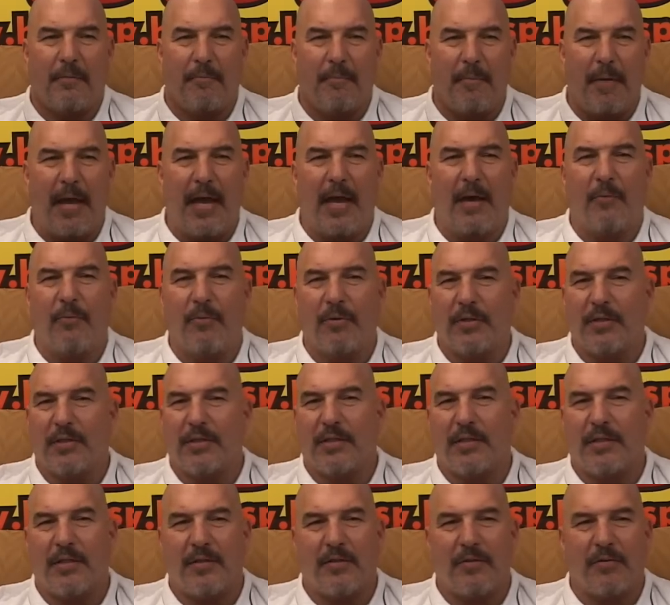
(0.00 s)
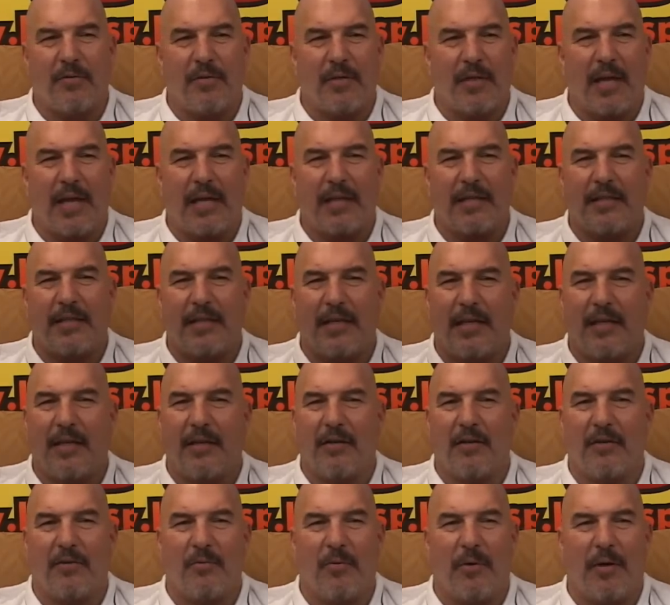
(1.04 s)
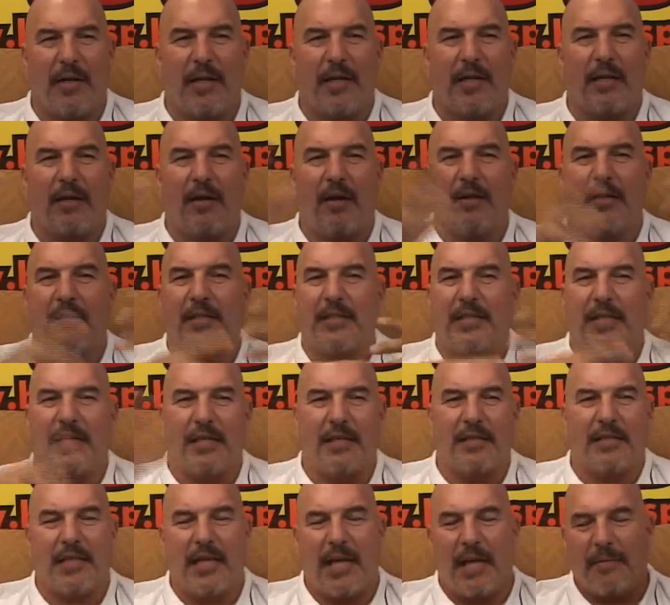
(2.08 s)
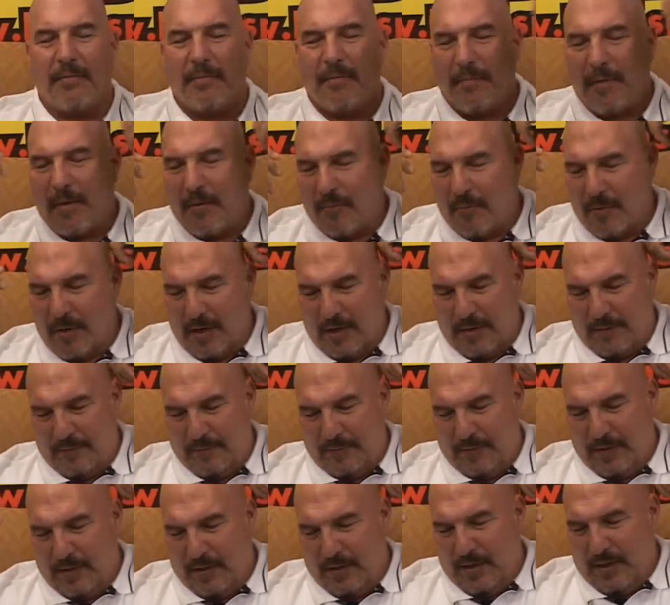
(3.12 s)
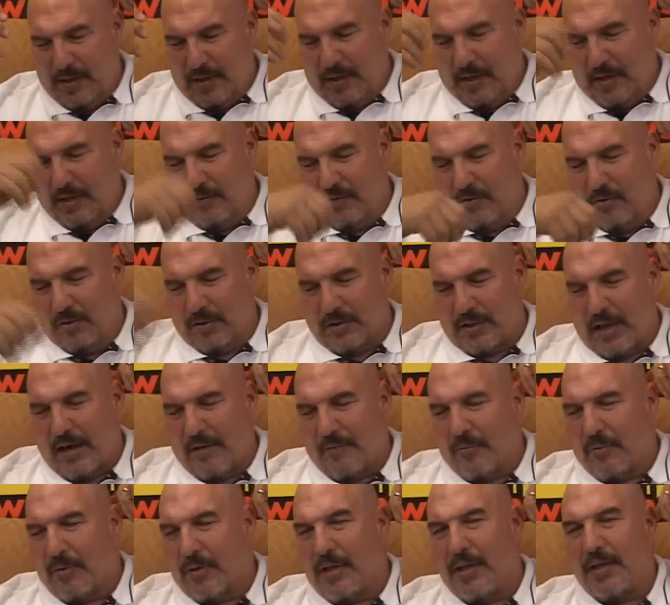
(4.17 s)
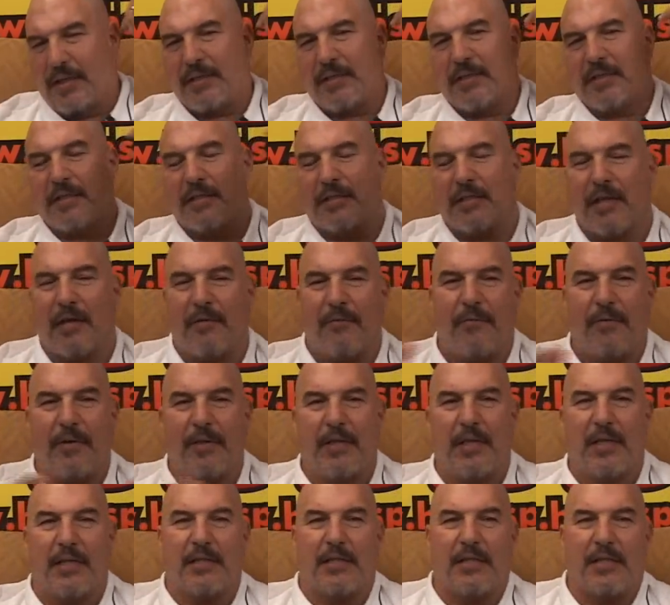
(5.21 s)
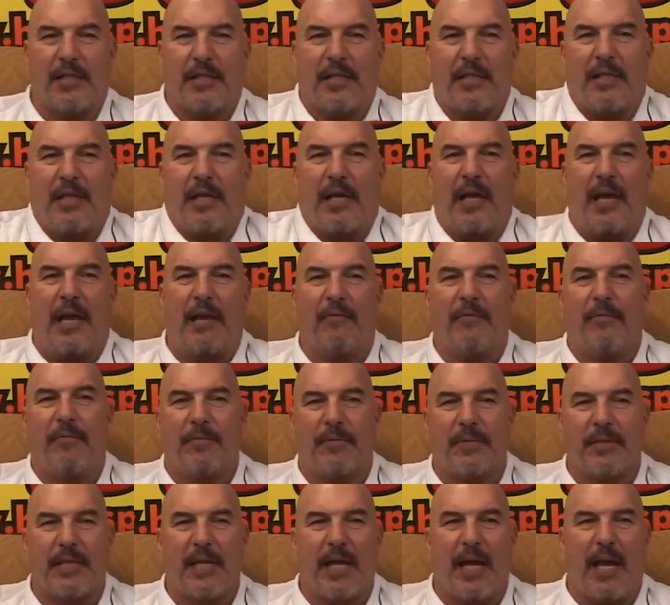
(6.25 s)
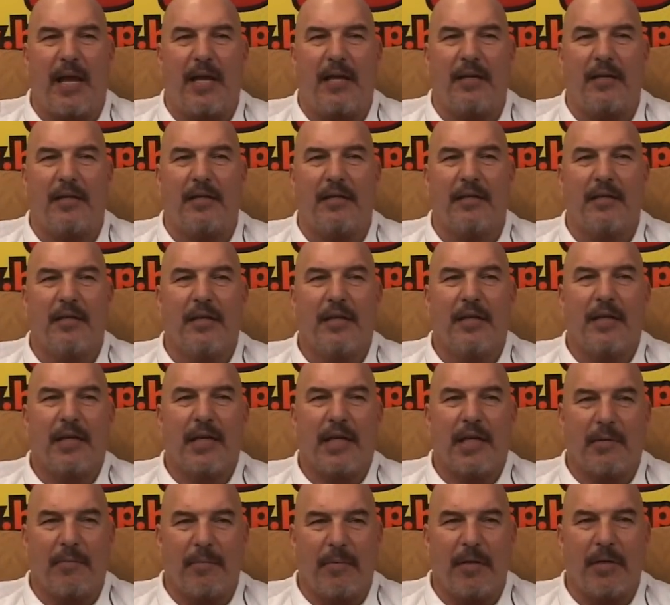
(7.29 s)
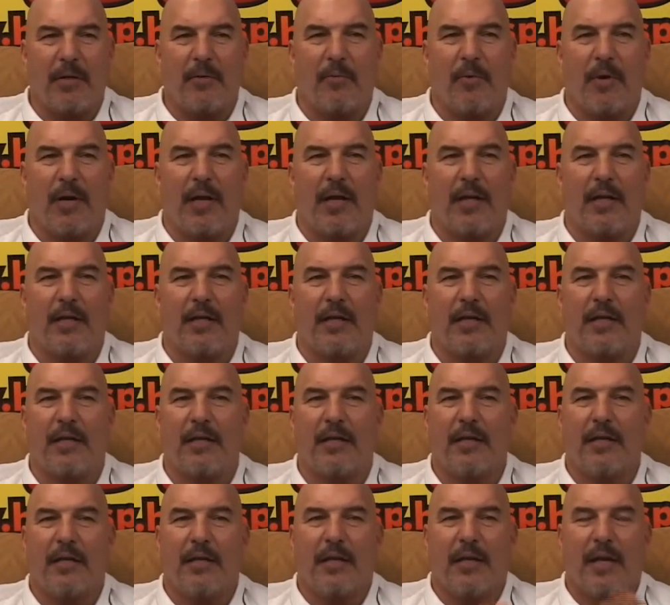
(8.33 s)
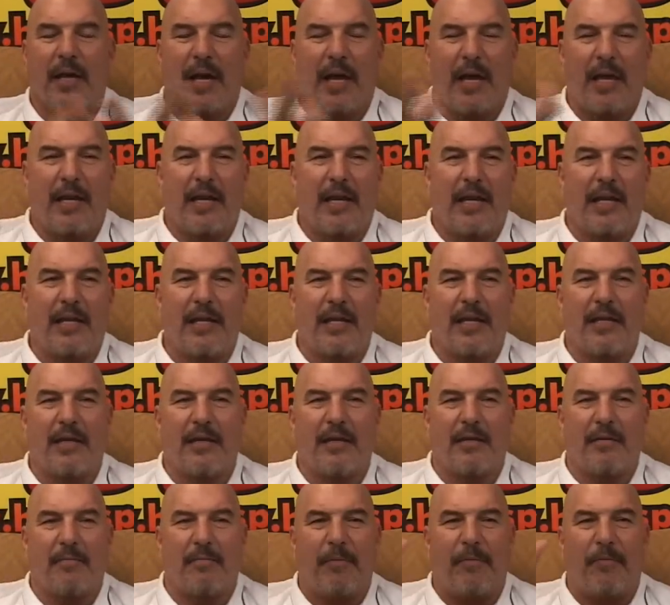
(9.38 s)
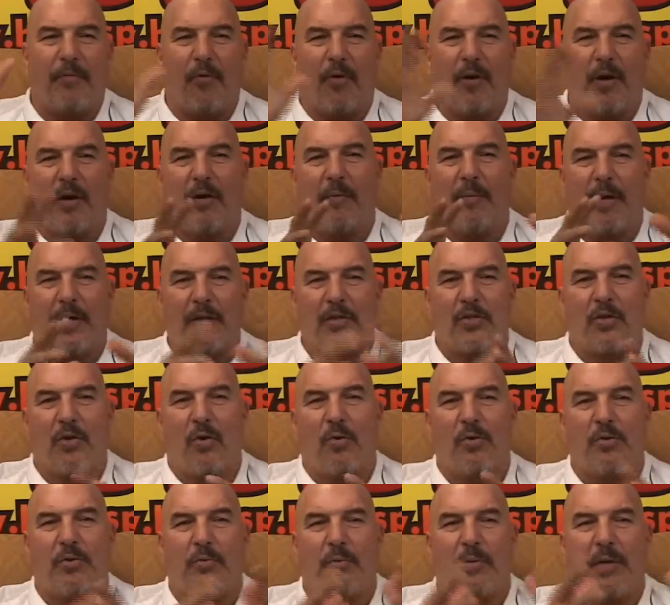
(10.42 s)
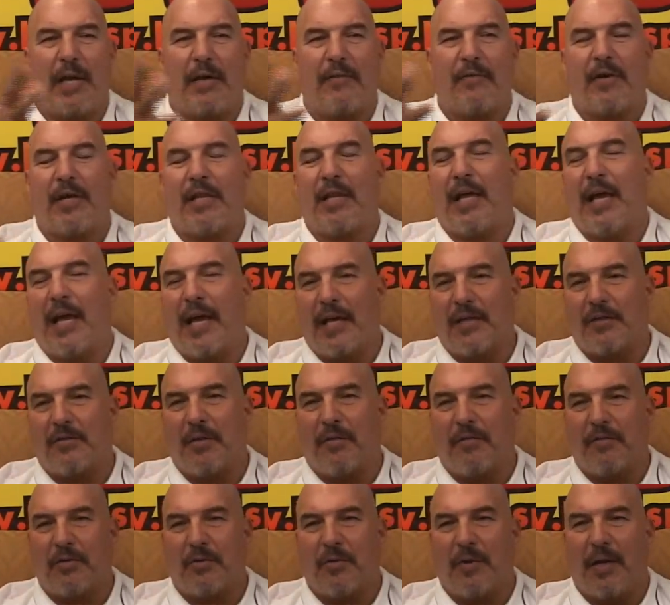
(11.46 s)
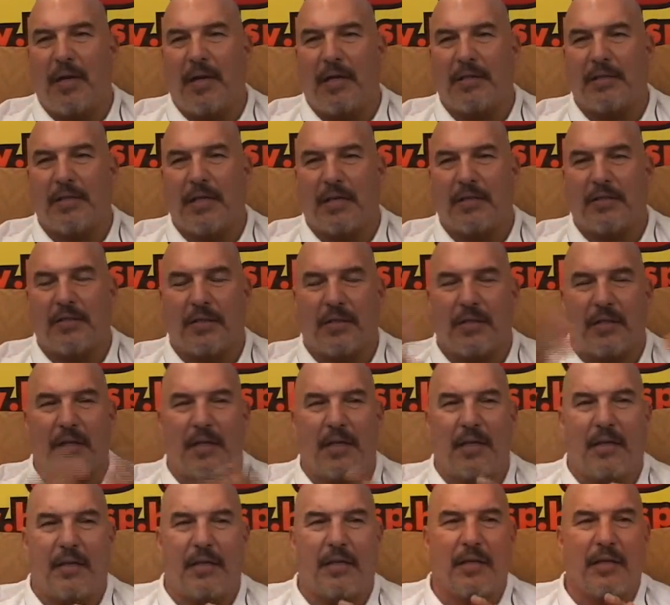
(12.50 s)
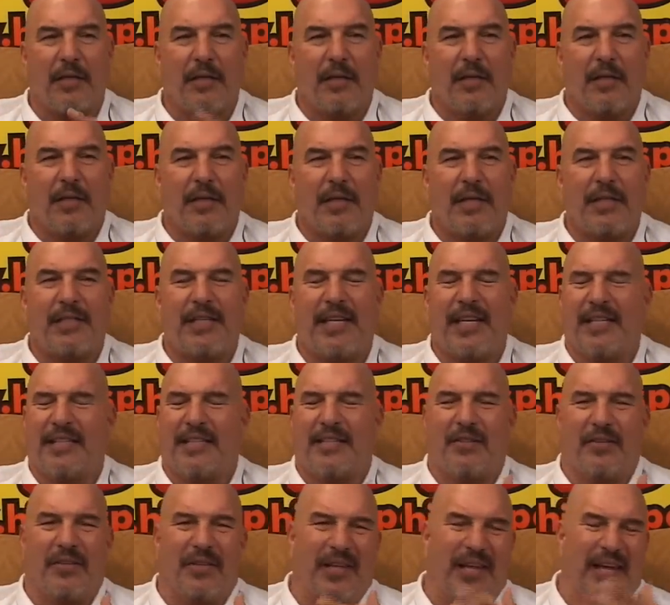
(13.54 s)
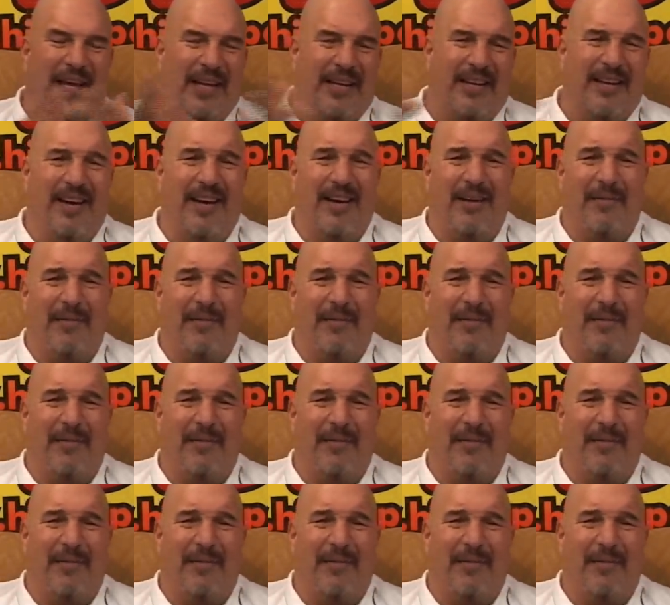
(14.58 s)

Matt was 19 or 20, and all these kids came to my ring. And of course, I have releases and stuff for this to have them sign and give them in the ring. And and I, and before all my shows, we'd have a class, we have a training session, and these kids could lock